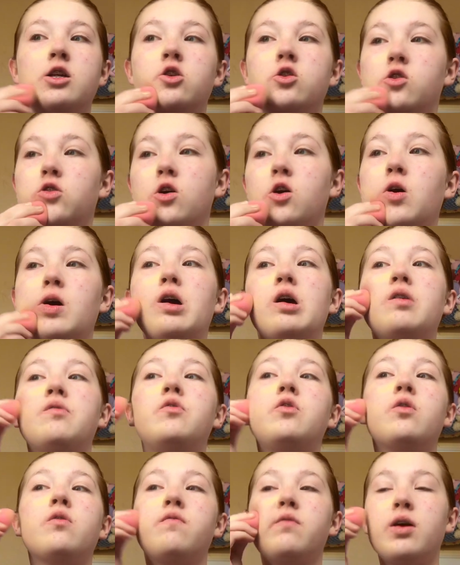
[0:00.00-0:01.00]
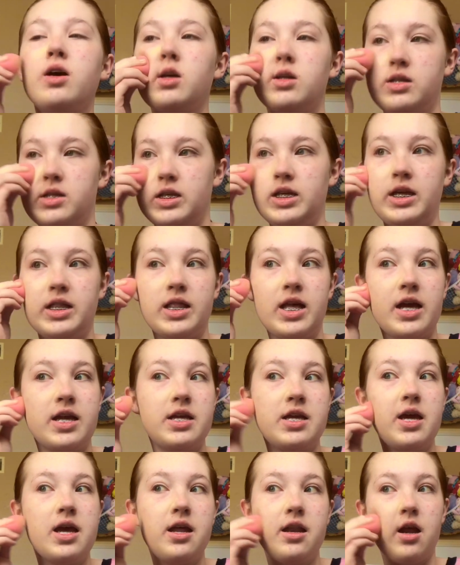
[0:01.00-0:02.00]
So if you have not seen
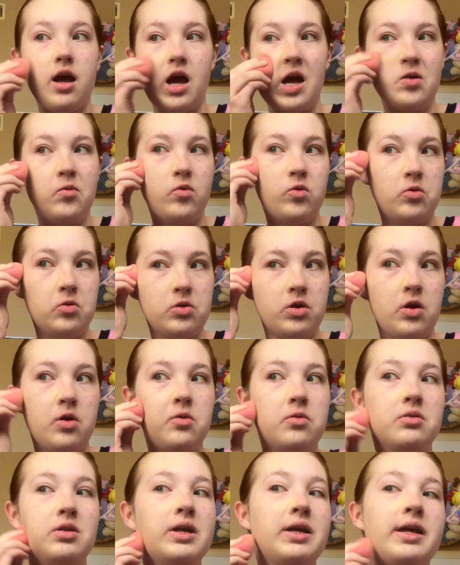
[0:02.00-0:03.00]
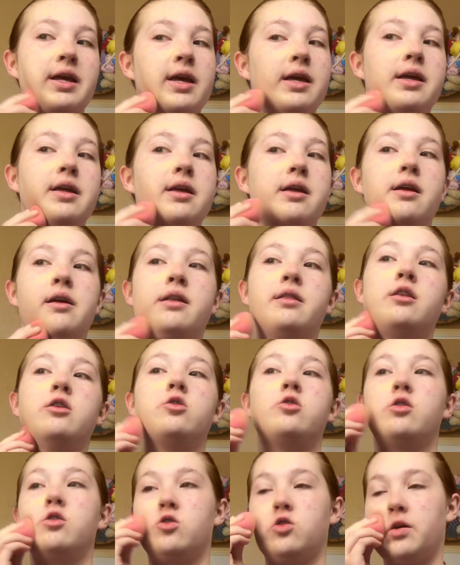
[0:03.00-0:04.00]
that yet, I will go link it in
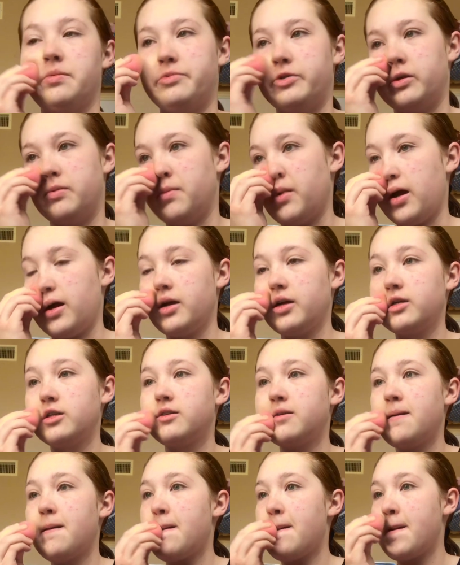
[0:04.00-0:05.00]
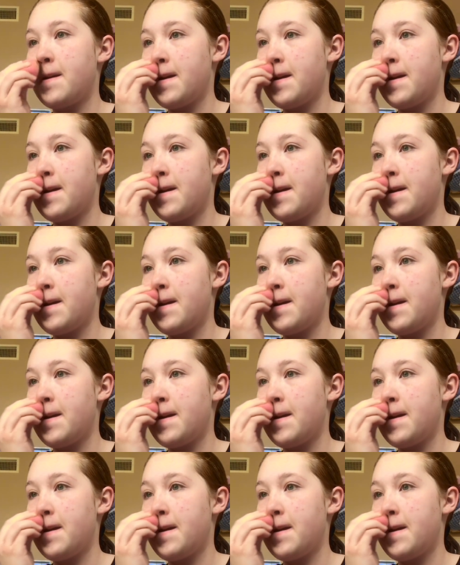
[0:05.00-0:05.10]
the description box.